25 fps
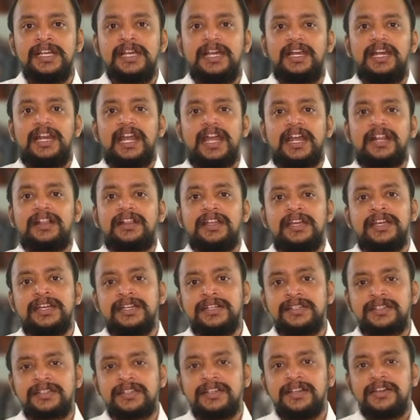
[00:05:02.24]
Like
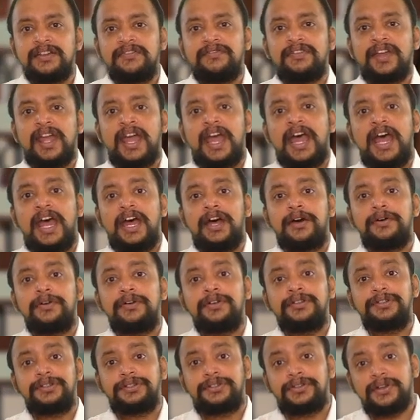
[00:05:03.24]
this, we have
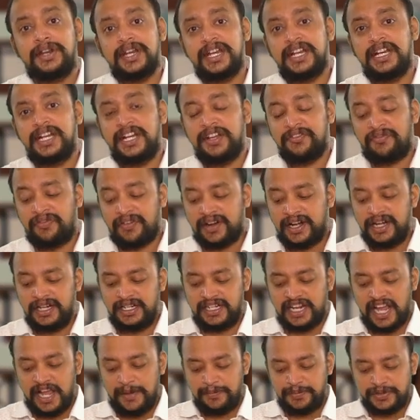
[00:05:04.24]
three
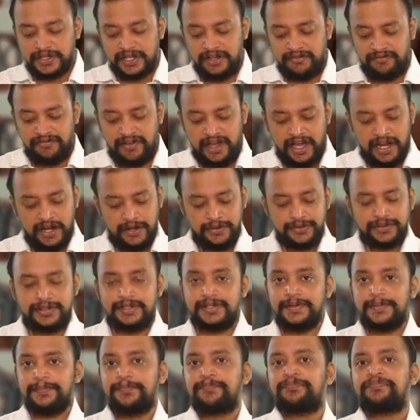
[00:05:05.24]
different types of
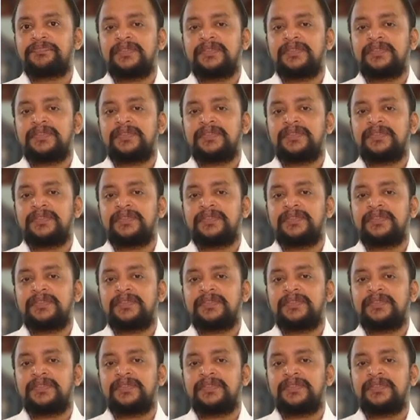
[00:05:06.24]
warehouse.